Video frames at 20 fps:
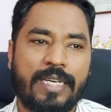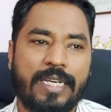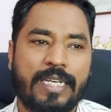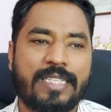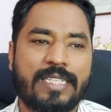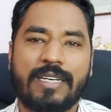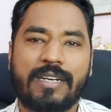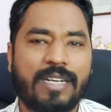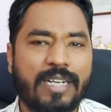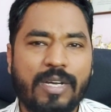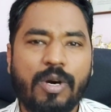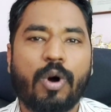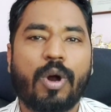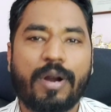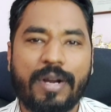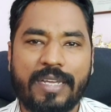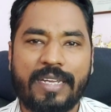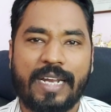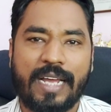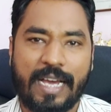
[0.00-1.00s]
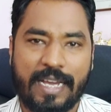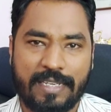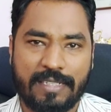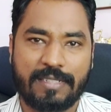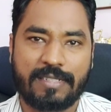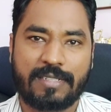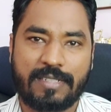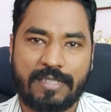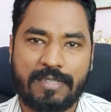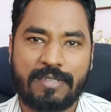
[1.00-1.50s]
it's
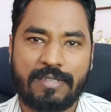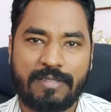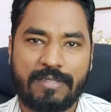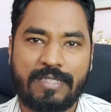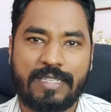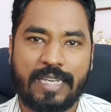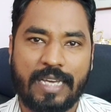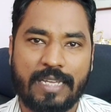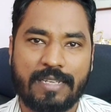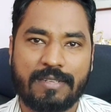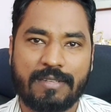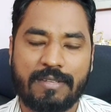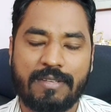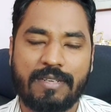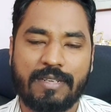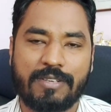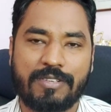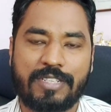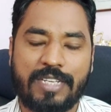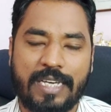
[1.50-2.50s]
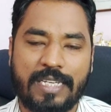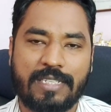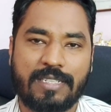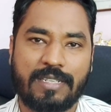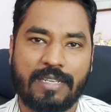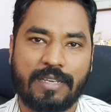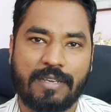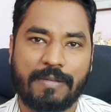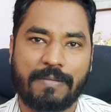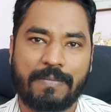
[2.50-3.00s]
unorganized
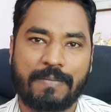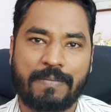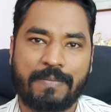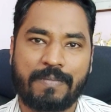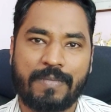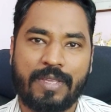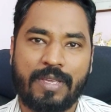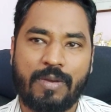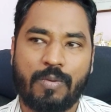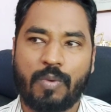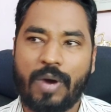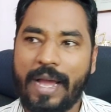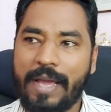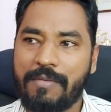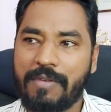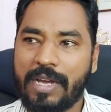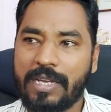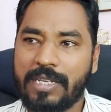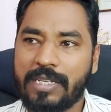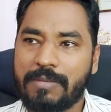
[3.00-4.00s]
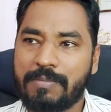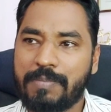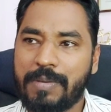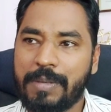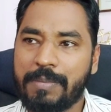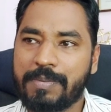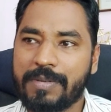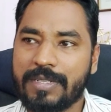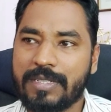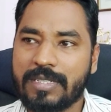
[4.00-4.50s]
testing. Why did
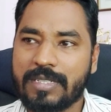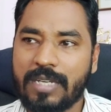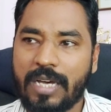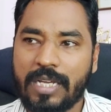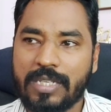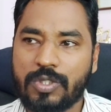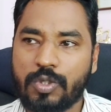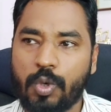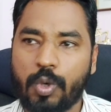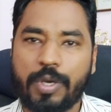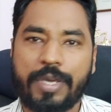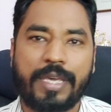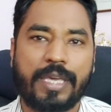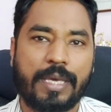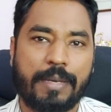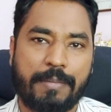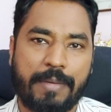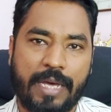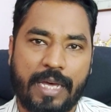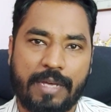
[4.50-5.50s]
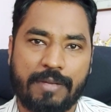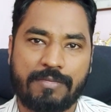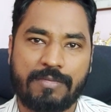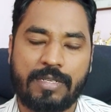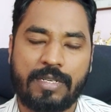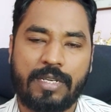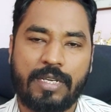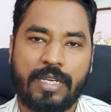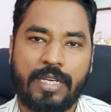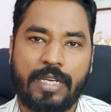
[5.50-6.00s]
people start talking about
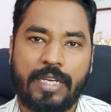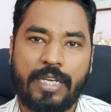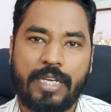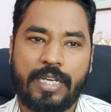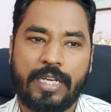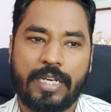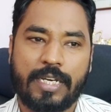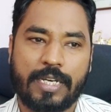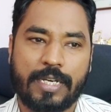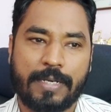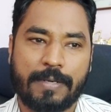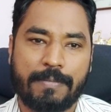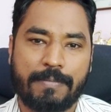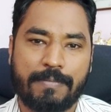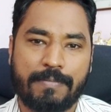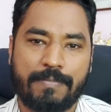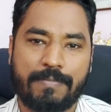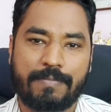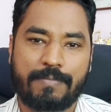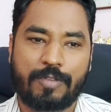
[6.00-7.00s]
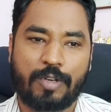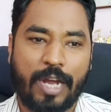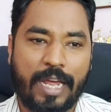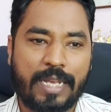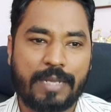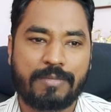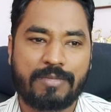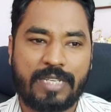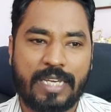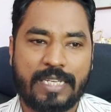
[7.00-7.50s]

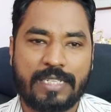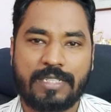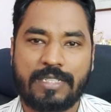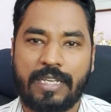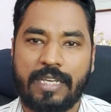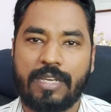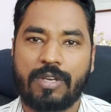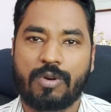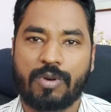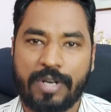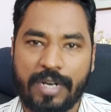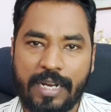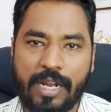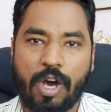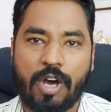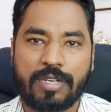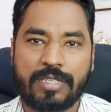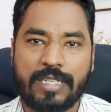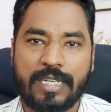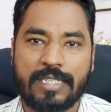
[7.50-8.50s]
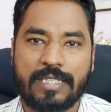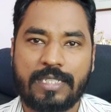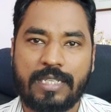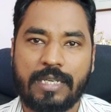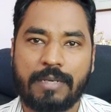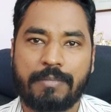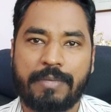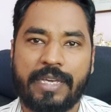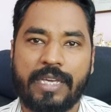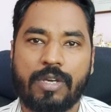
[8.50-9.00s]
random testing or ad hoc
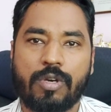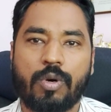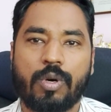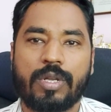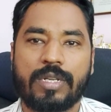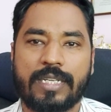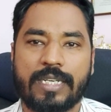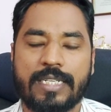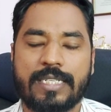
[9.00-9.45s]
testing being called